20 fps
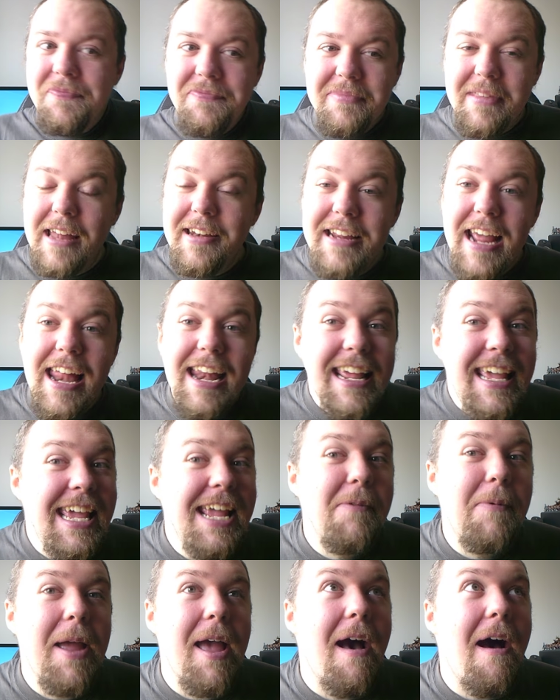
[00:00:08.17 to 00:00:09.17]
yet
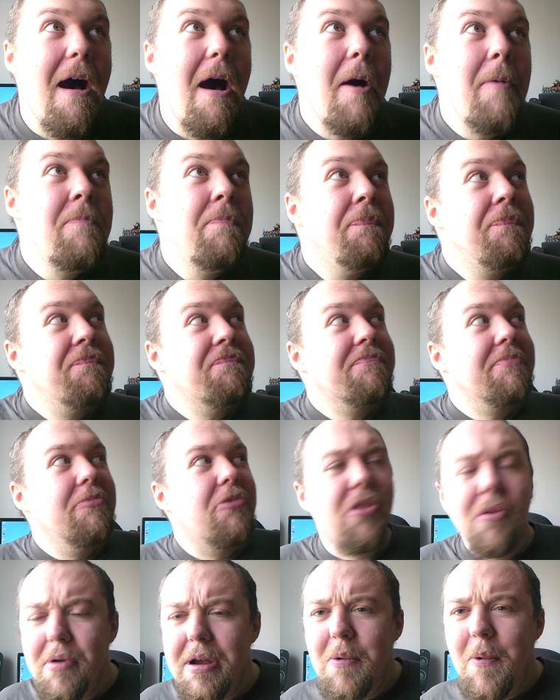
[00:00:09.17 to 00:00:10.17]
here we are,
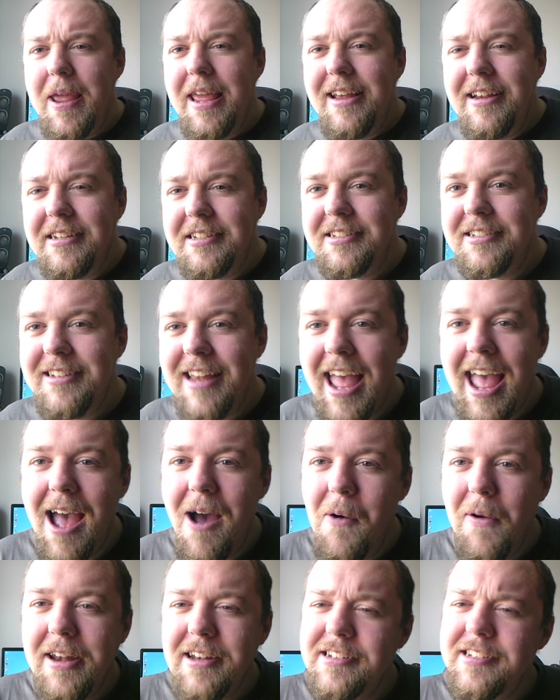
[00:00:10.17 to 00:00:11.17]
3 weeks
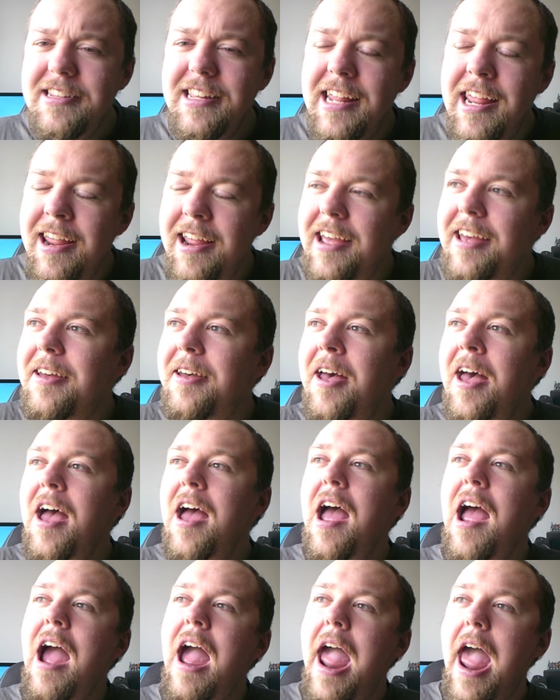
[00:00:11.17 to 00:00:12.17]
now into the year,
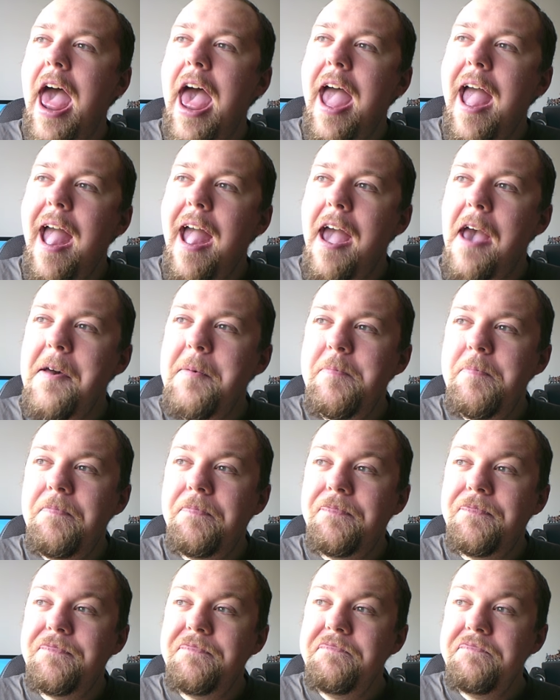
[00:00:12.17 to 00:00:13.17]
and
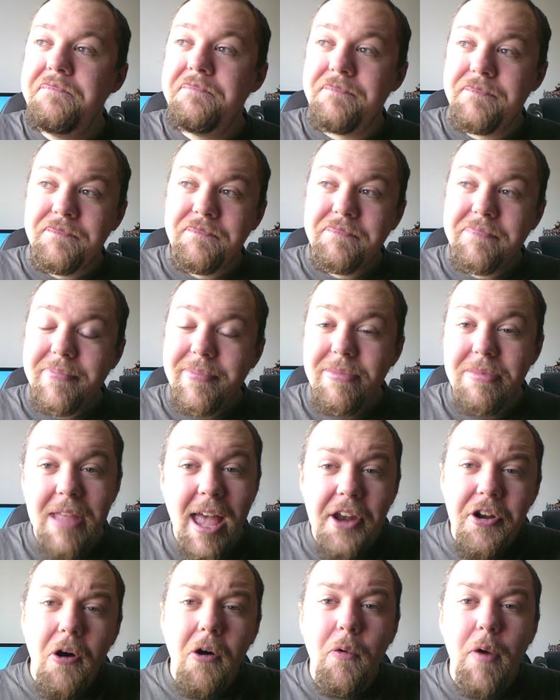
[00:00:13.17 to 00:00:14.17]

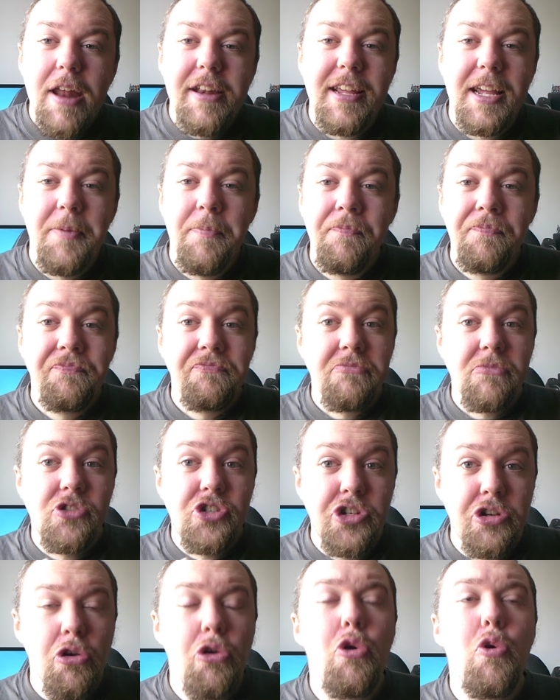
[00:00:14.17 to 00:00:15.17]
already
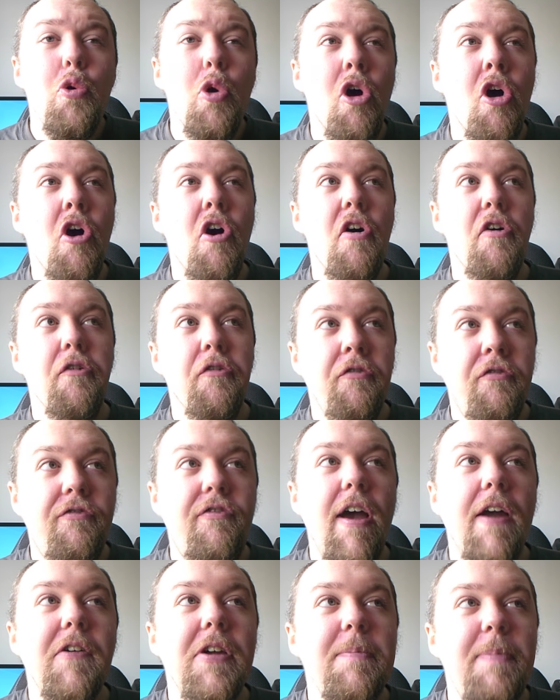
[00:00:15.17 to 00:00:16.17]
two
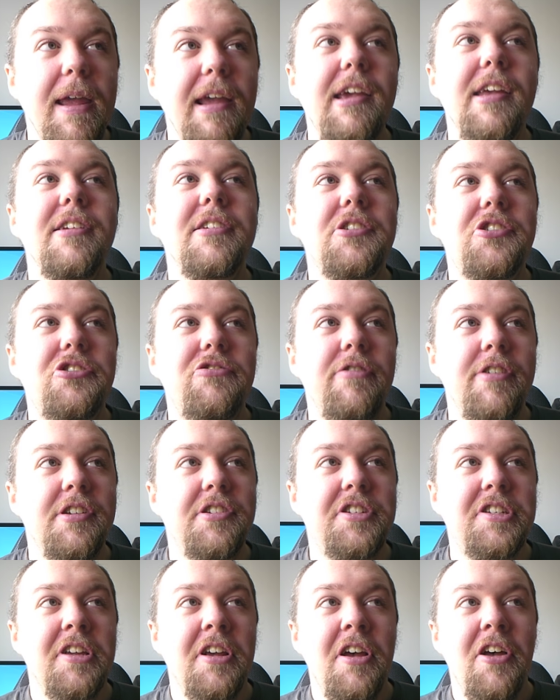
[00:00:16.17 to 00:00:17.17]
very big
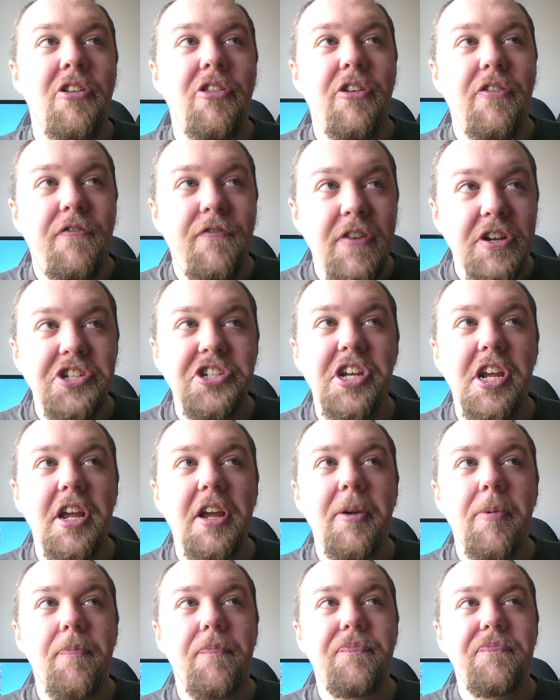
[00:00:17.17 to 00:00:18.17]
industries, the
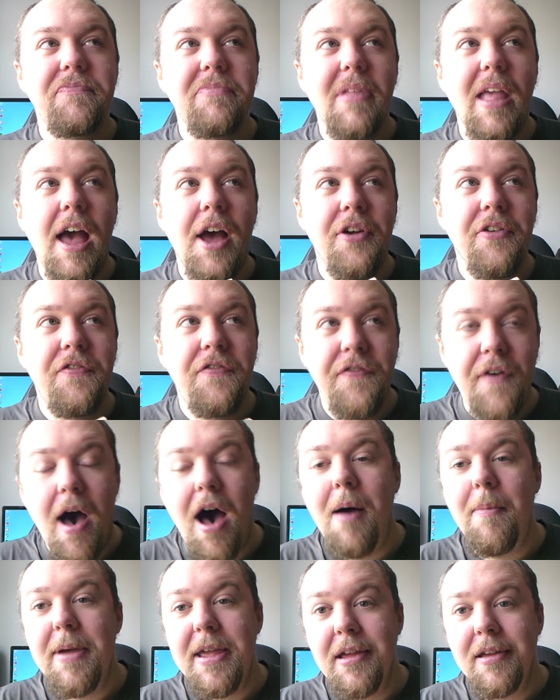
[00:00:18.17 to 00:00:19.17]
fishing and
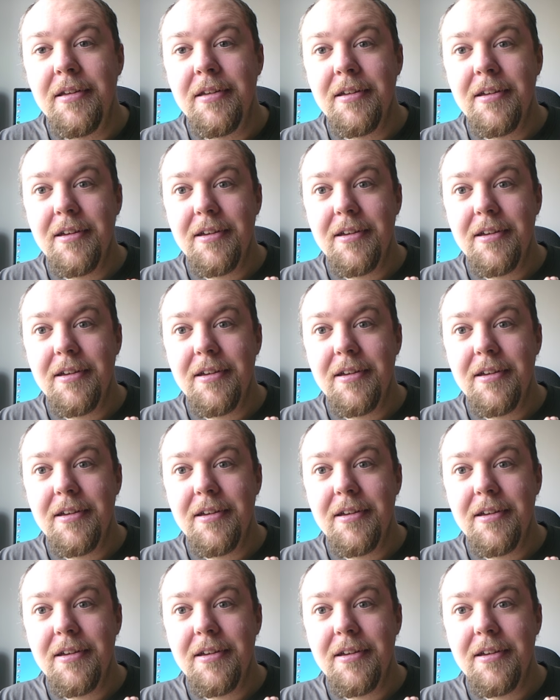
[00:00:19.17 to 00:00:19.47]
farming